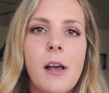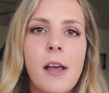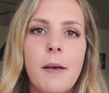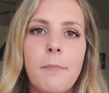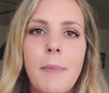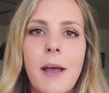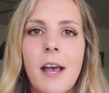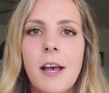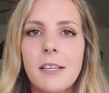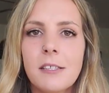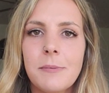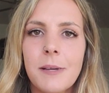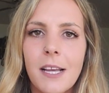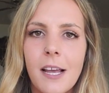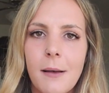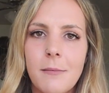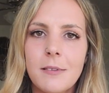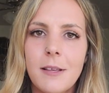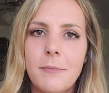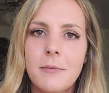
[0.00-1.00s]
My husband
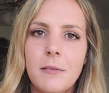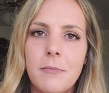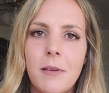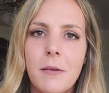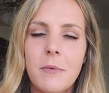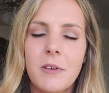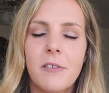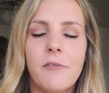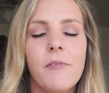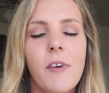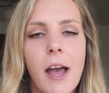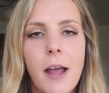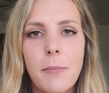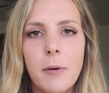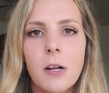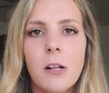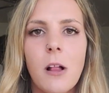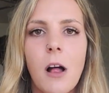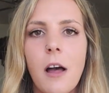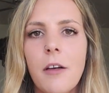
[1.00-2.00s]
comes up to me with a fiber
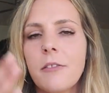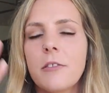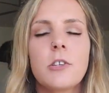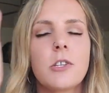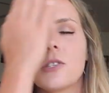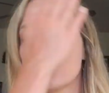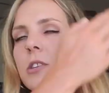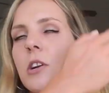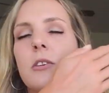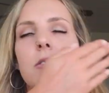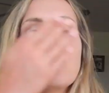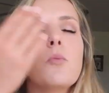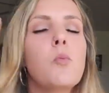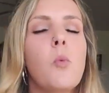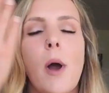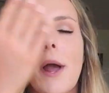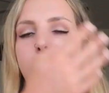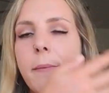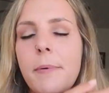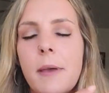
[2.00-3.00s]
cloth and just starts
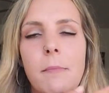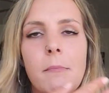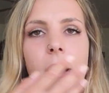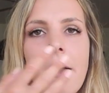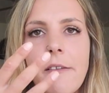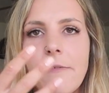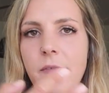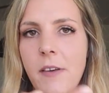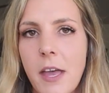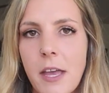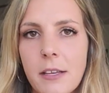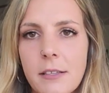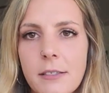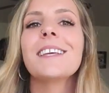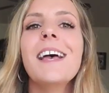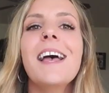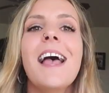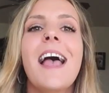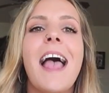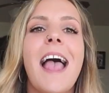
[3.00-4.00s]
wiping my face.
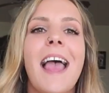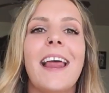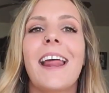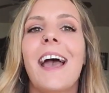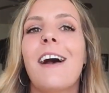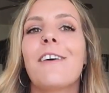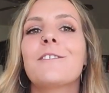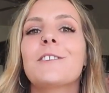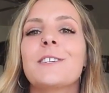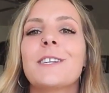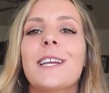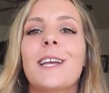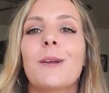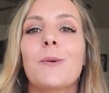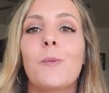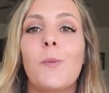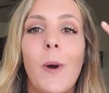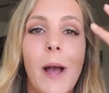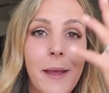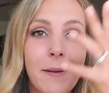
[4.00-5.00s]
And after he
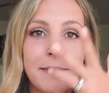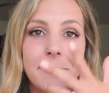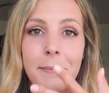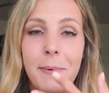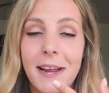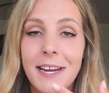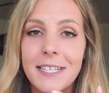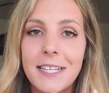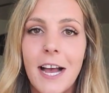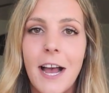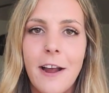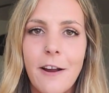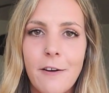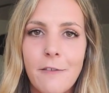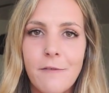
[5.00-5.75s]
had wiped my entire